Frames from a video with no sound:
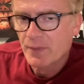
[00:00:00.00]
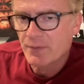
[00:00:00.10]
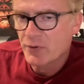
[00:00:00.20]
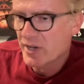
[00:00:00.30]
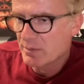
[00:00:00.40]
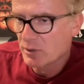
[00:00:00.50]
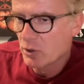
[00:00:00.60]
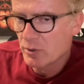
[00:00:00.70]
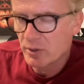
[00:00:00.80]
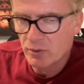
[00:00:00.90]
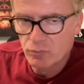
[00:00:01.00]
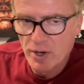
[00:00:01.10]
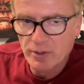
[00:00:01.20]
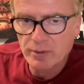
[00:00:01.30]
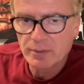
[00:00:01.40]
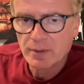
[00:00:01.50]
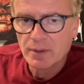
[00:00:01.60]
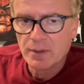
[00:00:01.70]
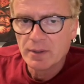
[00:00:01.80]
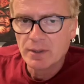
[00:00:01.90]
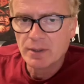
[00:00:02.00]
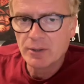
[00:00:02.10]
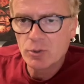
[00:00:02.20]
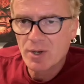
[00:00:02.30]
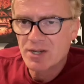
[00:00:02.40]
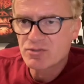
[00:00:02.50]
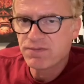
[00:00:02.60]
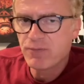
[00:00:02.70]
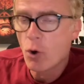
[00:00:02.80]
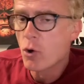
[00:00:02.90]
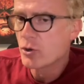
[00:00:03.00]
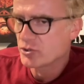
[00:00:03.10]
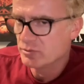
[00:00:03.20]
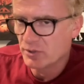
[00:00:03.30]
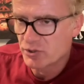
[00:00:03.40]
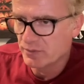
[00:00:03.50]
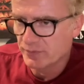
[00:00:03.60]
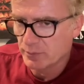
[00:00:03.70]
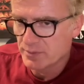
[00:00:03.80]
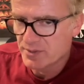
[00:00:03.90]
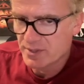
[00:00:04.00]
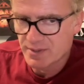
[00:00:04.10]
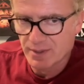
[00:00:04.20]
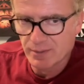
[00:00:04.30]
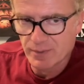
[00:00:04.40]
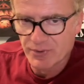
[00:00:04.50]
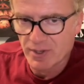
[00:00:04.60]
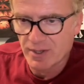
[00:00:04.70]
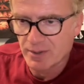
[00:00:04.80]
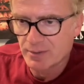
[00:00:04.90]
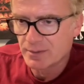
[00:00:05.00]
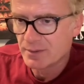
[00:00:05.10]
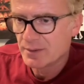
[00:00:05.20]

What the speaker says: A forgettable writer who has far too much influence. It's like, what the hell?